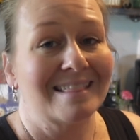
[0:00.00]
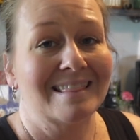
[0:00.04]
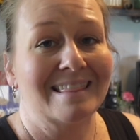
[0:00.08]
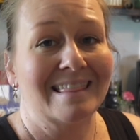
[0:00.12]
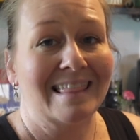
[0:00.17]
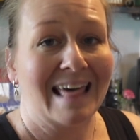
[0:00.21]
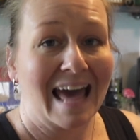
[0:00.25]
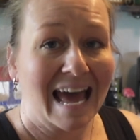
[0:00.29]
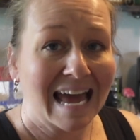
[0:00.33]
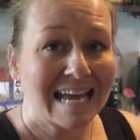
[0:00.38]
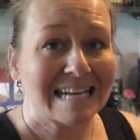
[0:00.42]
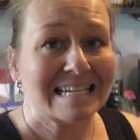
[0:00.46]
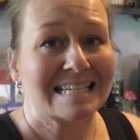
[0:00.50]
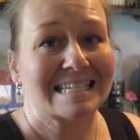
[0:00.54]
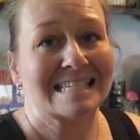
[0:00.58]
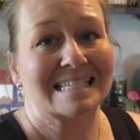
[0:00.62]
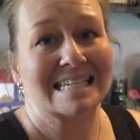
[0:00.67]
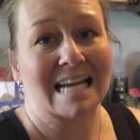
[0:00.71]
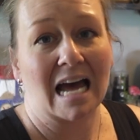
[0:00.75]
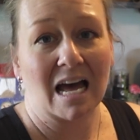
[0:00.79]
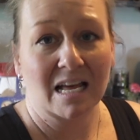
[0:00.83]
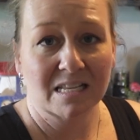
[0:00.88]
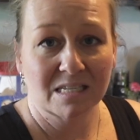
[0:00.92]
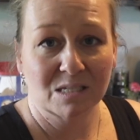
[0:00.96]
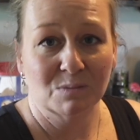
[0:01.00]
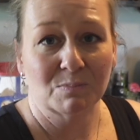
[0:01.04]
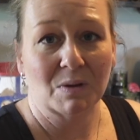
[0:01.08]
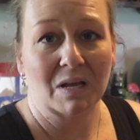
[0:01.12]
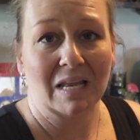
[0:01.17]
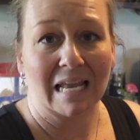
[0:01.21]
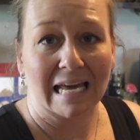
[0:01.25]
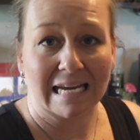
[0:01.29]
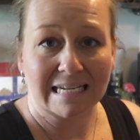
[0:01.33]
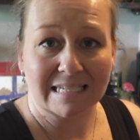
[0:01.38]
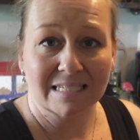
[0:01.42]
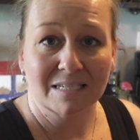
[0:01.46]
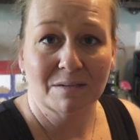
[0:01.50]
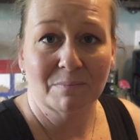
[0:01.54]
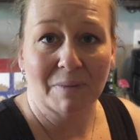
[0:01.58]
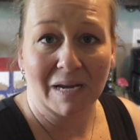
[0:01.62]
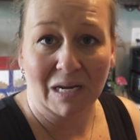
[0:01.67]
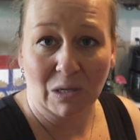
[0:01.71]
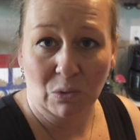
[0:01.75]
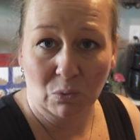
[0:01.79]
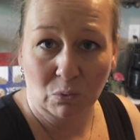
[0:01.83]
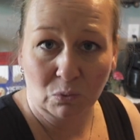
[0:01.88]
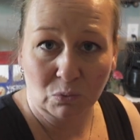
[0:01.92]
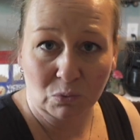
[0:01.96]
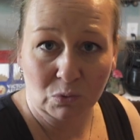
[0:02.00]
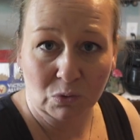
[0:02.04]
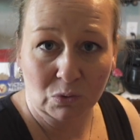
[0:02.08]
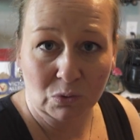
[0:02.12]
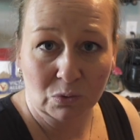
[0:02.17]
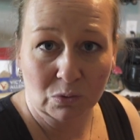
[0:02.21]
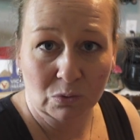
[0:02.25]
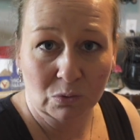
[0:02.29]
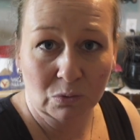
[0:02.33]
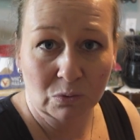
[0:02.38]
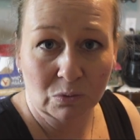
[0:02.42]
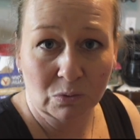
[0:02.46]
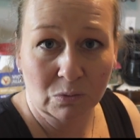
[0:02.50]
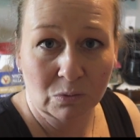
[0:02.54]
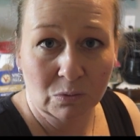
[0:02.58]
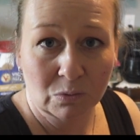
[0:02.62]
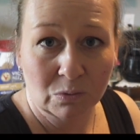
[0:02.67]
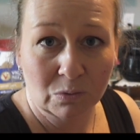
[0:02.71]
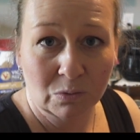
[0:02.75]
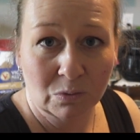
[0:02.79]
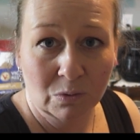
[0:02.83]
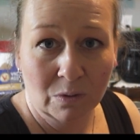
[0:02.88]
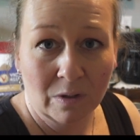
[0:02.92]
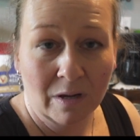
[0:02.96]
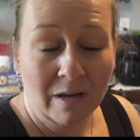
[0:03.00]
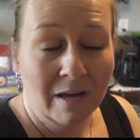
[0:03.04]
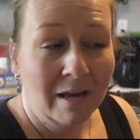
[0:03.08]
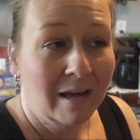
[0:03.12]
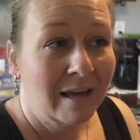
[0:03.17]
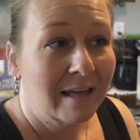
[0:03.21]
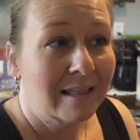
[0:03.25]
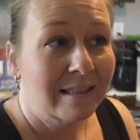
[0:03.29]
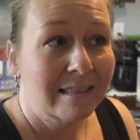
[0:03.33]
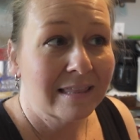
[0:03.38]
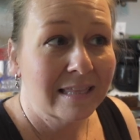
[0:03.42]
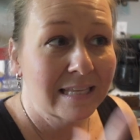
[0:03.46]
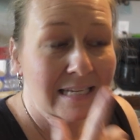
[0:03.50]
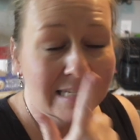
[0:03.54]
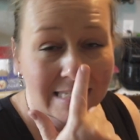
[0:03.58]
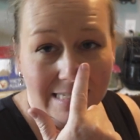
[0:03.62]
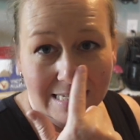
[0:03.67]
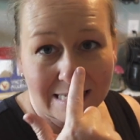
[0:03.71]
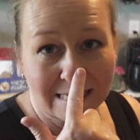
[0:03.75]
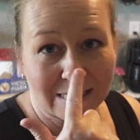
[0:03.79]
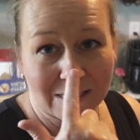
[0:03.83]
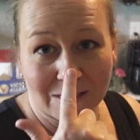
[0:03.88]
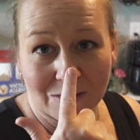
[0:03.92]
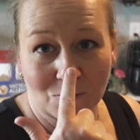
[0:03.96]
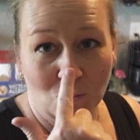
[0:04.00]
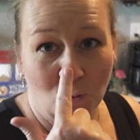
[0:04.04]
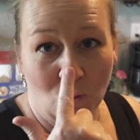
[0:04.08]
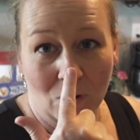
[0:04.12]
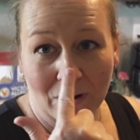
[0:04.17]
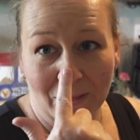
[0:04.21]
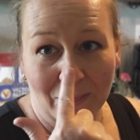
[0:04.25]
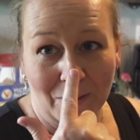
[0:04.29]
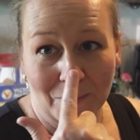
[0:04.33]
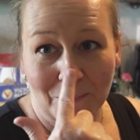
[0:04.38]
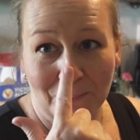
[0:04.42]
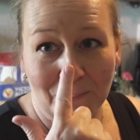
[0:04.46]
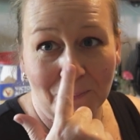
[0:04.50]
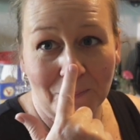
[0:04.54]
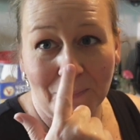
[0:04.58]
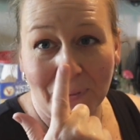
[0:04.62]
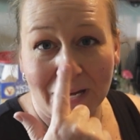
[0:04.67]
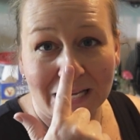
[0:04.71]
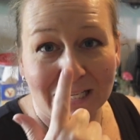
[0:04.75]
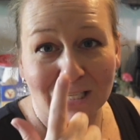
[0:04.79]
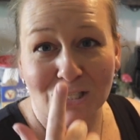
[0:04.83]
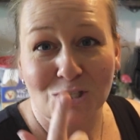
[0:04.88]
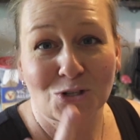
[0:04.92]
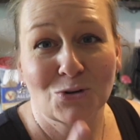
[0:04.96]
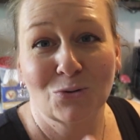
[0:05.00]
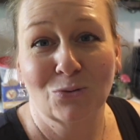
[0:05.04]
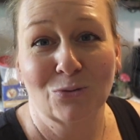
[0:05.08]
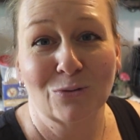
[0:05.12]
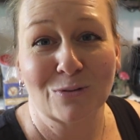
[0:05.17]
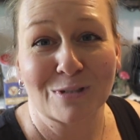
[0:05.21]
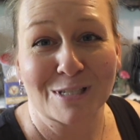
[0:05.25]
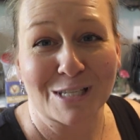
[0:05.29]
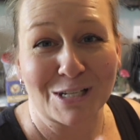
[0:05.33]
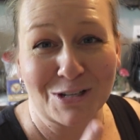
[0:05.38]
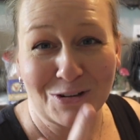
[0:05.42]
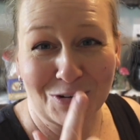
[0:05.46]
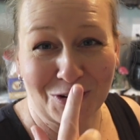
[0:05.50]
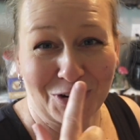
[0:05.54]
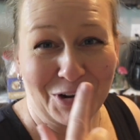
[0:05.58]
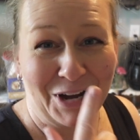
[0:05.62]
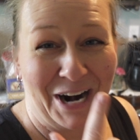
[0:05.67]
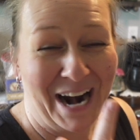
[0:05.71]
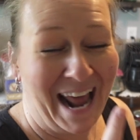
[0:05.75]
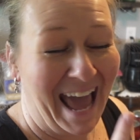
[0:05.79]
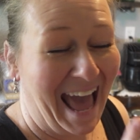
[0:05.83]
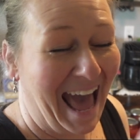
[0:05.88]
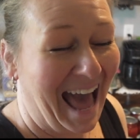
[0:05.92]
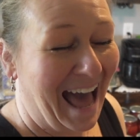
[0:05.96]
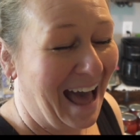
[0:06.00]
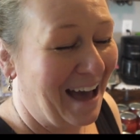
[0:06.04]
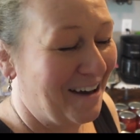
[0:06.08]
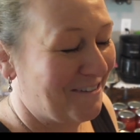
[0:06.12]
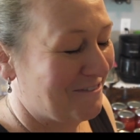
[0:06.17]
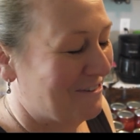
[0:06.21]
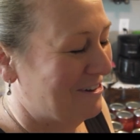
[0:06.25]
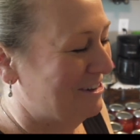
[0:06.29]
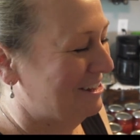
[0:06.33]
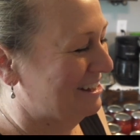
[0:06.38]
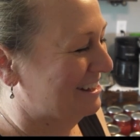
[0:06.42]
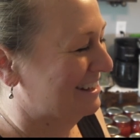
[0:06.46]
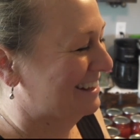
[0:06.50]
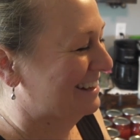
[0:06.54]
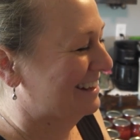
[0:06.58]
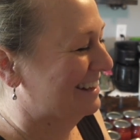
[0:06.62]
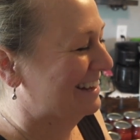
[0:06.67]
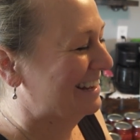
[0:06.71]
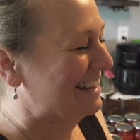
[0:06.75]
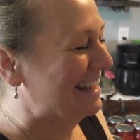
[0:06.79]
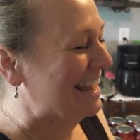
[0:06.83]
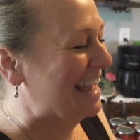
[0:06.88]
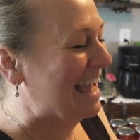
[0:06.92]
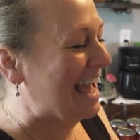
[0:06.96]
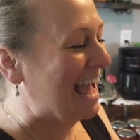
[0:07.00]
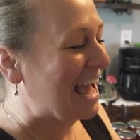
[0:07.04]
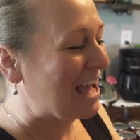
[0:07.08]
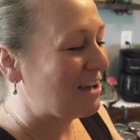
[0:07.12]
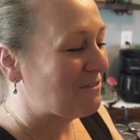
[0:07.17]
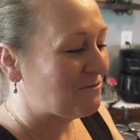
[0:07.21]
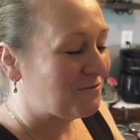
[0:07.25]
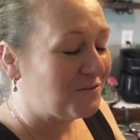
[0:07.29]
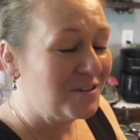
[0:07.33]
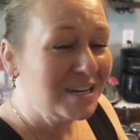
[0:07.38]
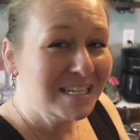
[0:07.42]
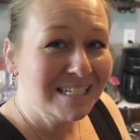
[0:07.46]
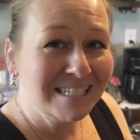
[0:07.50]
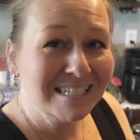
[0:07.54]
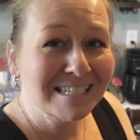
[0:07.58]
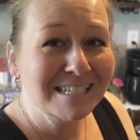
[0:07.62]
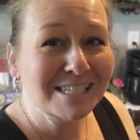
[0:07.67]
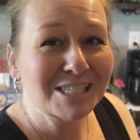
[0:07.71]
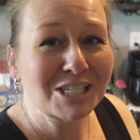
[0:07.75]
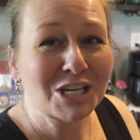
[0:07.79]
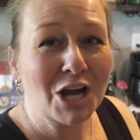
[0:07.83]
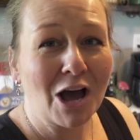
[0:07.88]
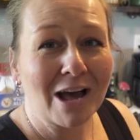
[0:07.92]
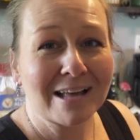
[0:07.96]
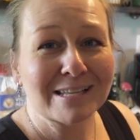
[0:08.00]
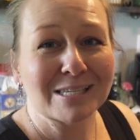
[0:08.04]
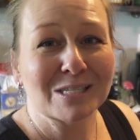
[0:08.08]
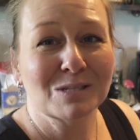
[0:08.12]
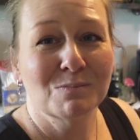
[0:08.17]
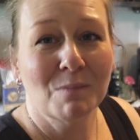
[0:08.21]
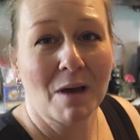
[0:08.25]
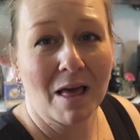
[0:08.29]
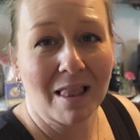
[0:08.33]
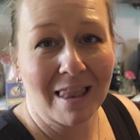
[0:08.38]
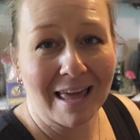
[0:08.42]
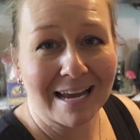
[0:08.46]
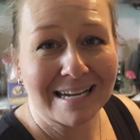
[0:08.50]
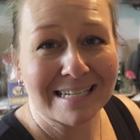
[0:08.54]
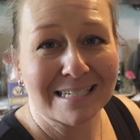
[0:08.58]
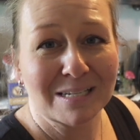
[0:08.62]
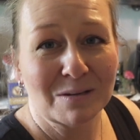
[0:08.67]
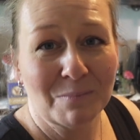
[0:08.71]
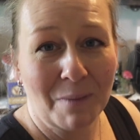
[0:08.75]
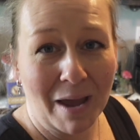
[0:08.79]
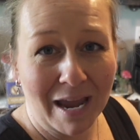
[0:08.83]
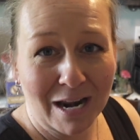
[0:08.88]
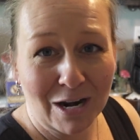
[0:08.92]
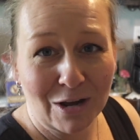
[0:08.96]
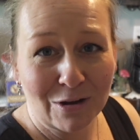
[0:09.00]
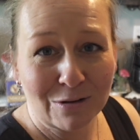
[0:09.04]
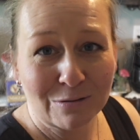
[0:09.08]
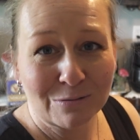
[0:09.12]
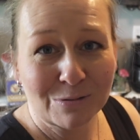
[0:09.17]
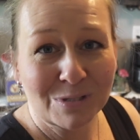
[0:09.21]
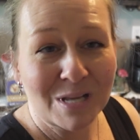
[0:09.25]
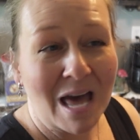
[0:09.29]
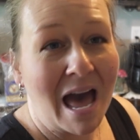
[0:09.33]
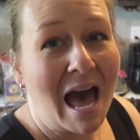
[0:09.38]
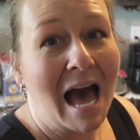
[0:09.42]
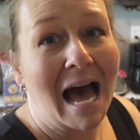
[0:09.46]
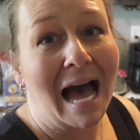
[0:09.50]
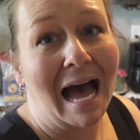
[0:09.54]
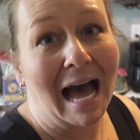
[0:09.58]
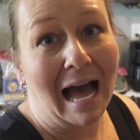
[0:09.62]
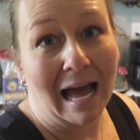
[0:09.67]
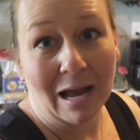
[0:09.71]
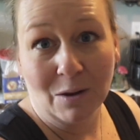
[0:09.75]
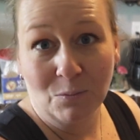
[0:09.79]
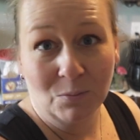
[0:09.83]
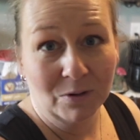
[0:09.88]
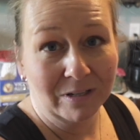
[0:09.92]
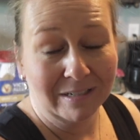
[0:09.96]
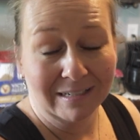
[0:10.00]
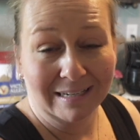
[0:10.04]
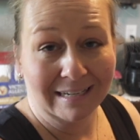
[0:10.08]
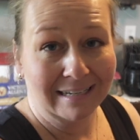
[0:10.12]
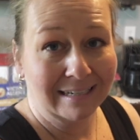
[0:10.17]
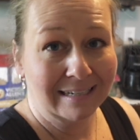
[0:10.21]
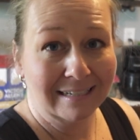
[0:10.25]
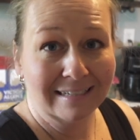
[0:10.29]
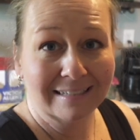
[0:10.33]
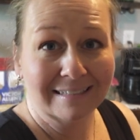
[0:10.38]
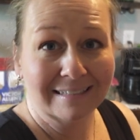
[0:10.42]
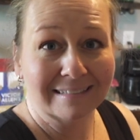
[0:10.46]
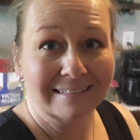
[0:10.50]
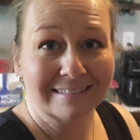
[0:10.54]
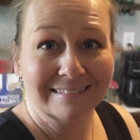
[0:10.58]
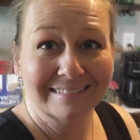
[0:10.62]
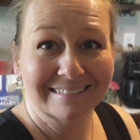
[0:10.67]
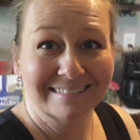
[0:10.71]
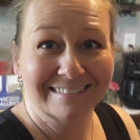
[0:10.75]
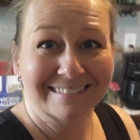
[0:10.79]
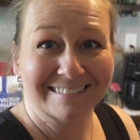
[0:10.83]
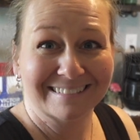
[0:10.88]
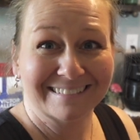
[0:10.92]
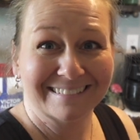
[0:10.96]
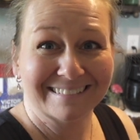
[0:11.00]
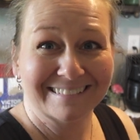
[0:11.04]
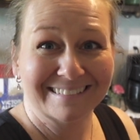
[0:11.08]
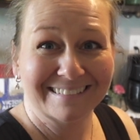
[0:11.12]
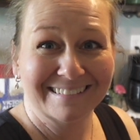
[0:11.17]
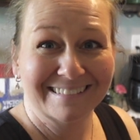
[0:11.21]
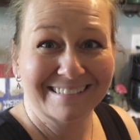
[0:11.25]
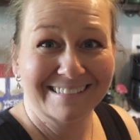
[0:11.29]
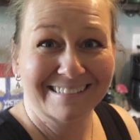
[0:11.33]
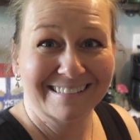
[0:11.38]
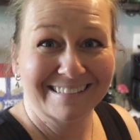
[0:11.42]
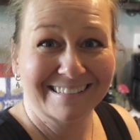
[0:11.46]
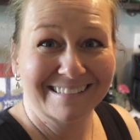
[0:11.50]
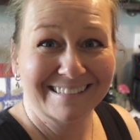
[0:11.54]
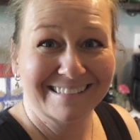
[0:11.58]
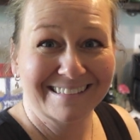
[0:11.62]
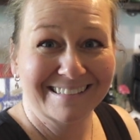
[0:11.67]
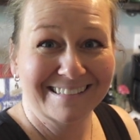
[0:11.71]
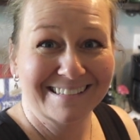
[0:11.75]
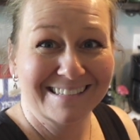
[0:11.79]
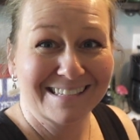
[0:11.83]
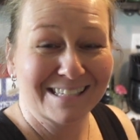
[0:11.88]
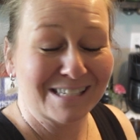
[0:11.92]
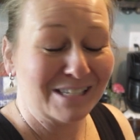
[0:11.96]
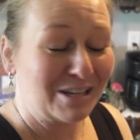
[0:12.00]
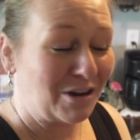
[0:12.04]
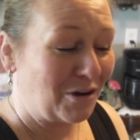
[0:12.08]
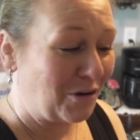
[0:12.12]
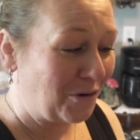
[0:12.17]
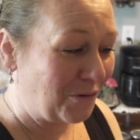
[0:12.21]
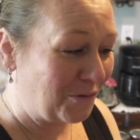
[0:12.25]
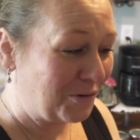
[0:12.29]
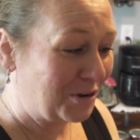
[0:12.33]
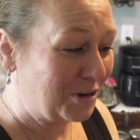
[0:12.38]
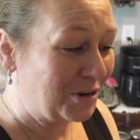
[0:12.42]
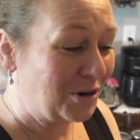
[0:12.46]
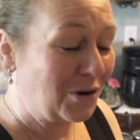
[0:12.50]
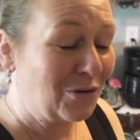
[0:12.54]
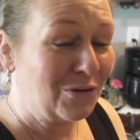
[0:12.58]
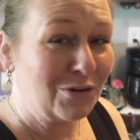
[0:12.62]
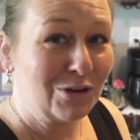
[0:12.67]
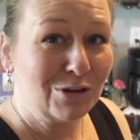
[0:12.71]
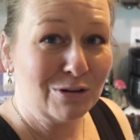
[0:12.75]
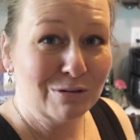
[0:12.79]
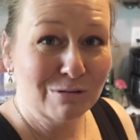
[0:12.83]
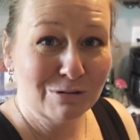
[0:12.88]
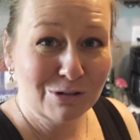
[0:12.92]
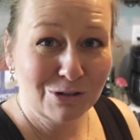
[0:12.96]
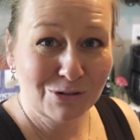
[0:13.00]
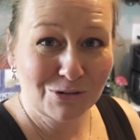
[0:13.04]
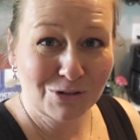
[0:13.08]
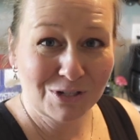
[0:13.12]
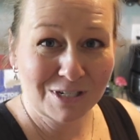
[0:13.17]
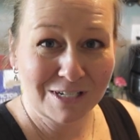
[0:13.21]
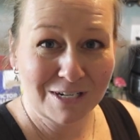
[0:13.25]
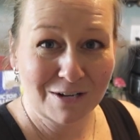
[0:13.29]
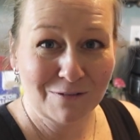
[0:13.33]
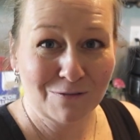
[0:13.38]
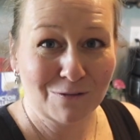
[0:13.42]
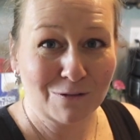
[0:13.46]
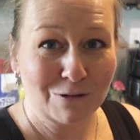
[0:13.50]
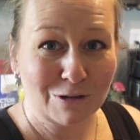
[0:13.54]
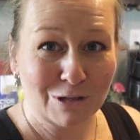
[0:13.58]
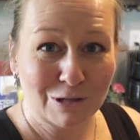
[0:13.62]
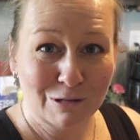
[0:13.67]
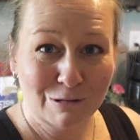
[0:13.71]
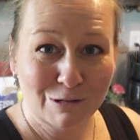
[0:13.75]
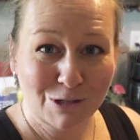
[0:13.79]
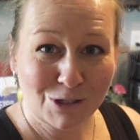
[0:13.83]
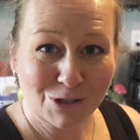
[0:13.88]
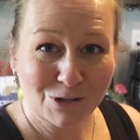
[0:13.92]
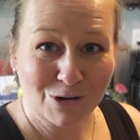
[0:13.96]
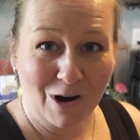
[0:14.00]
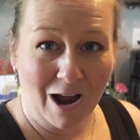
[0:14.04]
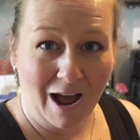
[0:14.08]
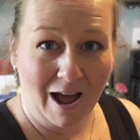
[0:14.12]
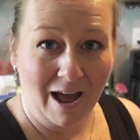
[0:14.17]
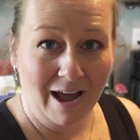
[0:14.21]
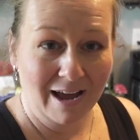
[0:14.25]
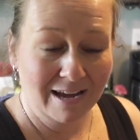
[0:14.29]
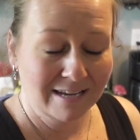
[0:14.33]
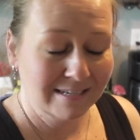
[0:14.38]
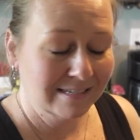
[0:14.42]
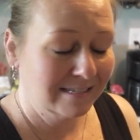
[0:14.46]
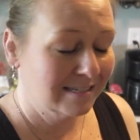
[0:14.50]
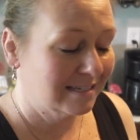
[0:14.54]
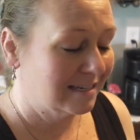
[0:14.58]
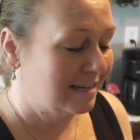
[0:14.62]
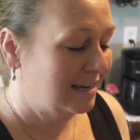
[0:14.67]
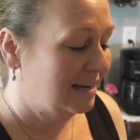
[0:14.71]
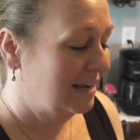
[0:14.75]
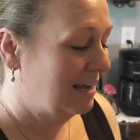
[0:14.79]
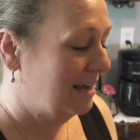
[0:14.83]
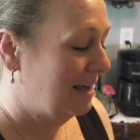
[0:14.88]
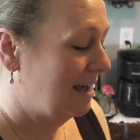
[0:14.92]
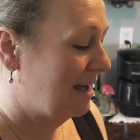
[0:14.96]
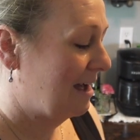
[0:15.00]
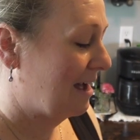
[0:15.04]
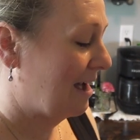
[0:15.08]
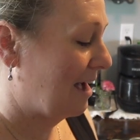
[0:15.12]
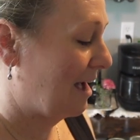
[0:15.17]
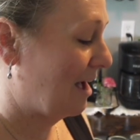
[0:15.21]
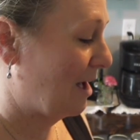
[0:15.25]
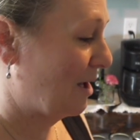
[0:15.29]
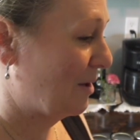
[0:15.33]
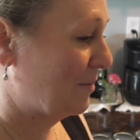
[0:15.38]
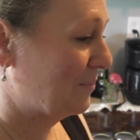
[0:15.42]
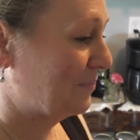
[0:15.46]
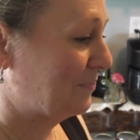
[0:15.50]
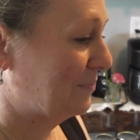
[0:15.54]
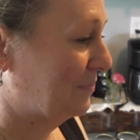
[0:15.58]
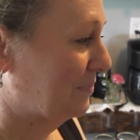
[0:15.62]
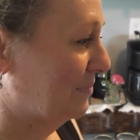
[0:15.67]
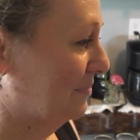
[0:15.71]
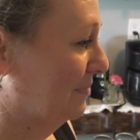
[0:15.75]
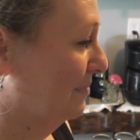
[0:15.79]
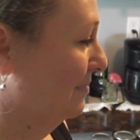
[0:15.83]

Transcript: that does not smell like tomatoes, this is one of the best tools that you're gonna have. If it does not smell like tomatoes, I wouldn't eat it. So, use your sniffer, use your eyes. I